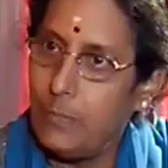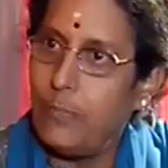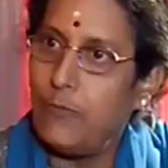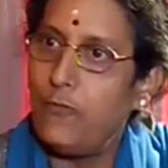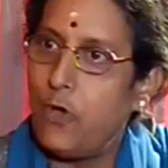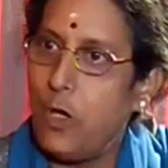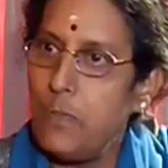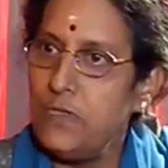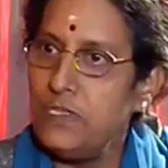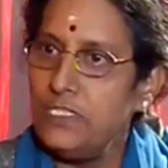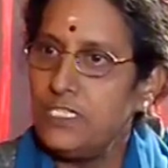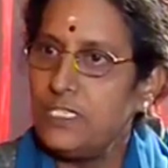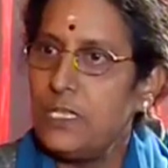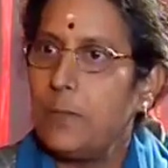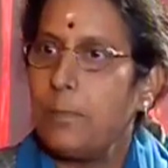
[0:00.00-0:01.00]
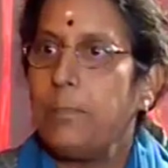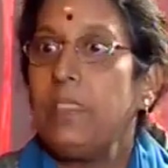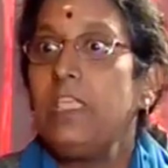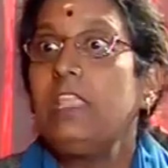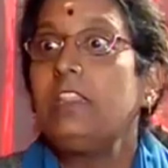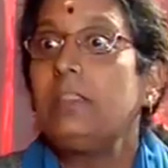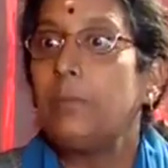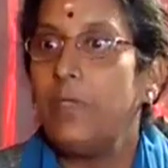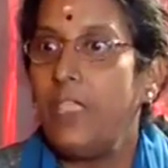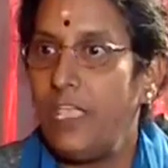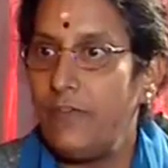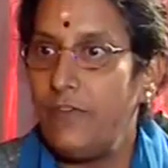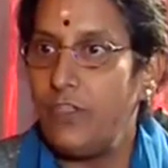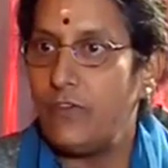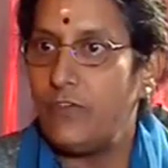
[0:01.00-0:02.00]
the performance, be it the
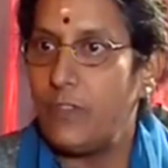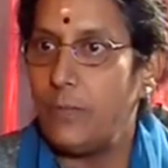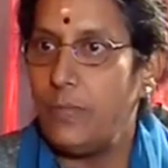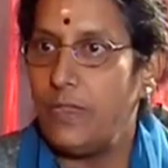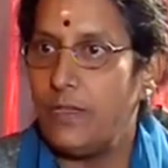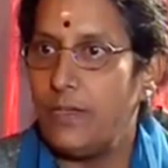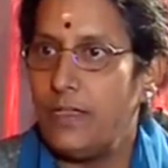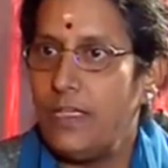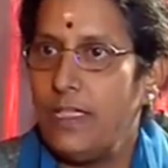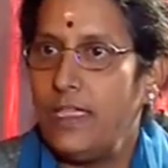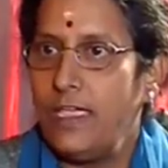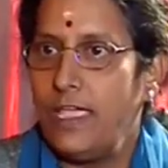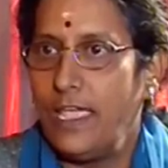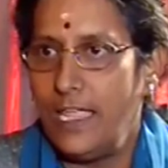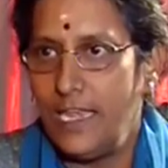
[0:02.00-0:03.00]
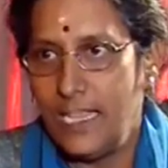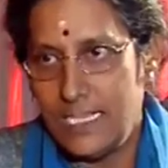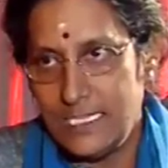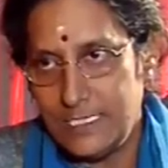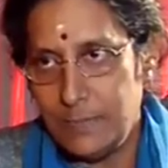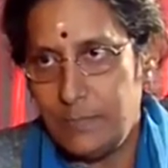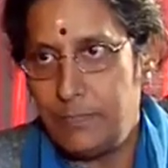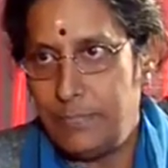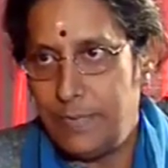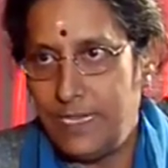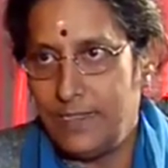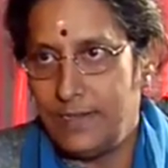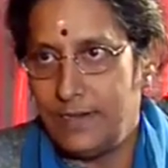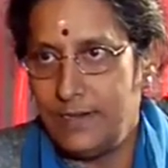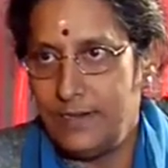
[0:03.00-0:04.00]
behavior of the player. And as a
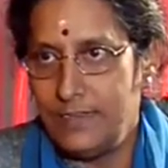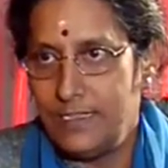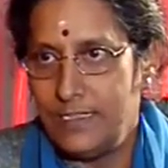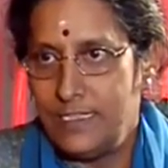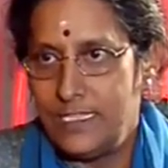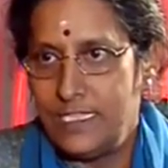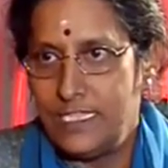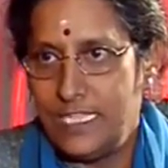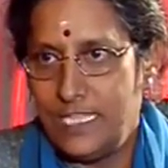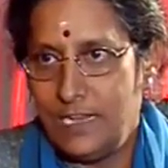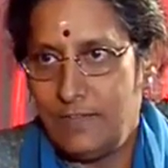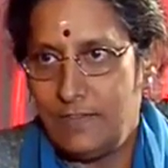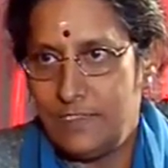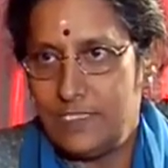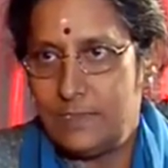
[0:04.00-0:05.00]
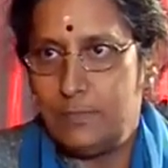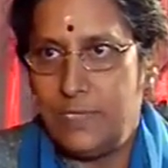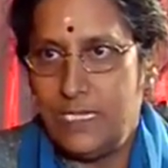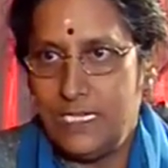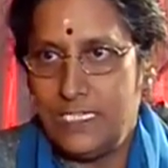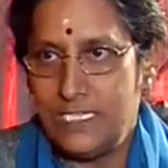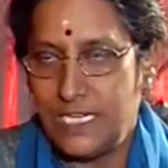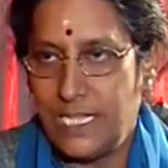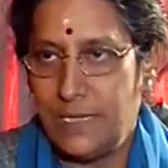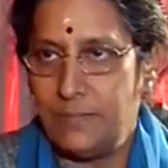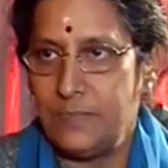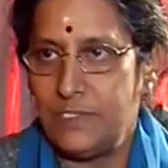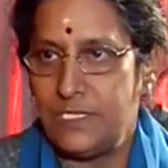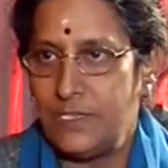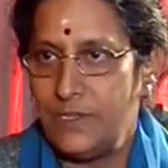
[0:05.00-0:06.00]
player, there have been
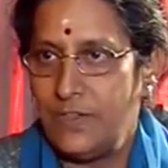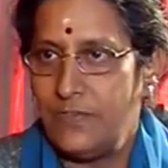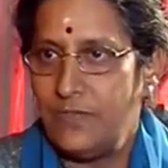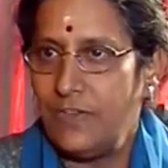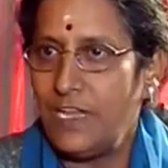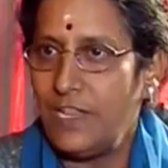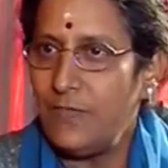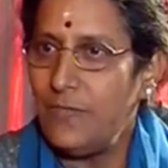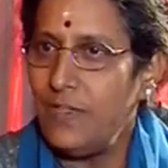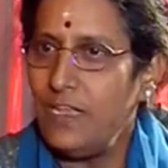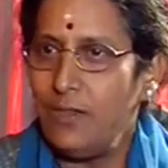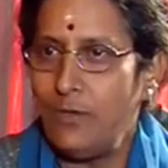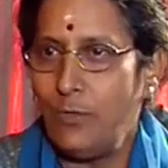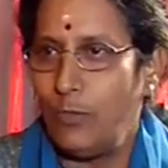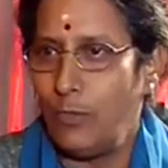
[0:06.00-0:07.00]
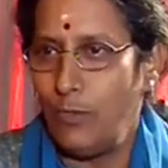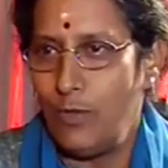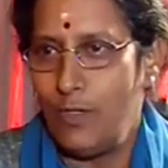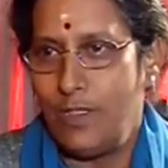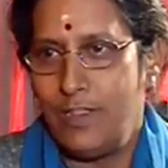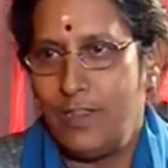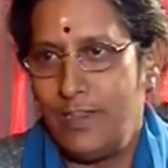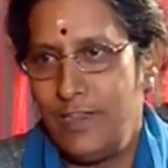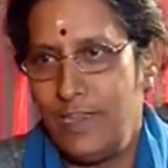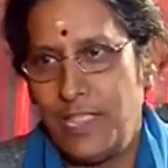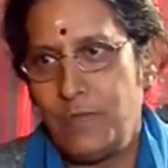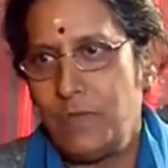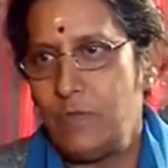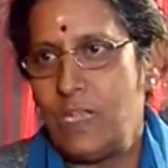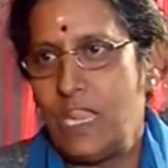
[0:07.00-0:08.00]
times when I feel no,
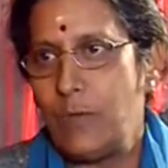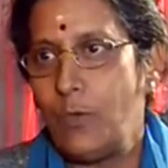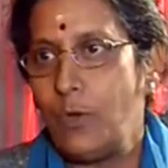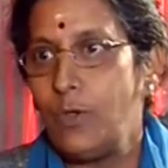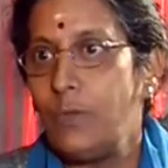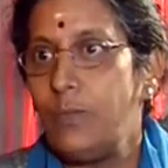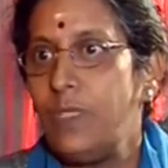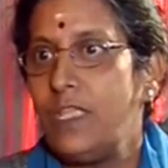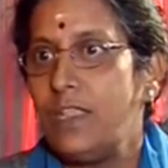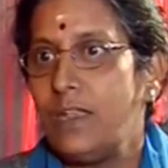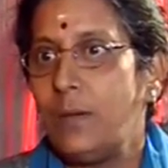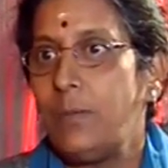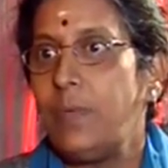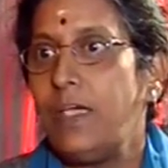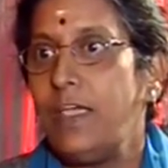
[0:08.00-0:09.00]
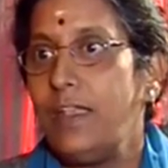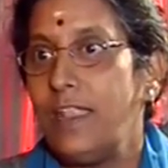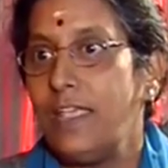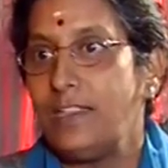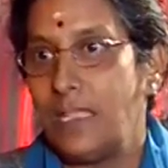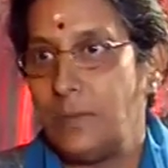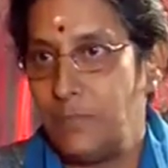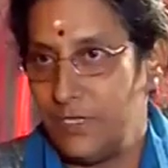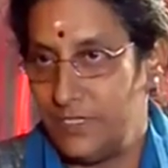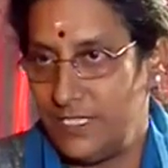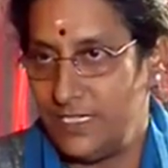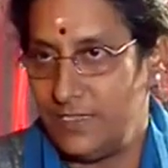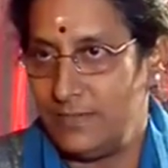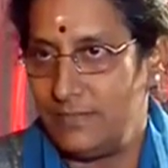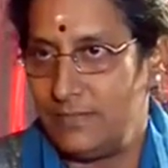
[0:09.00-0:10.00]
never will I want to be an umpire like that person.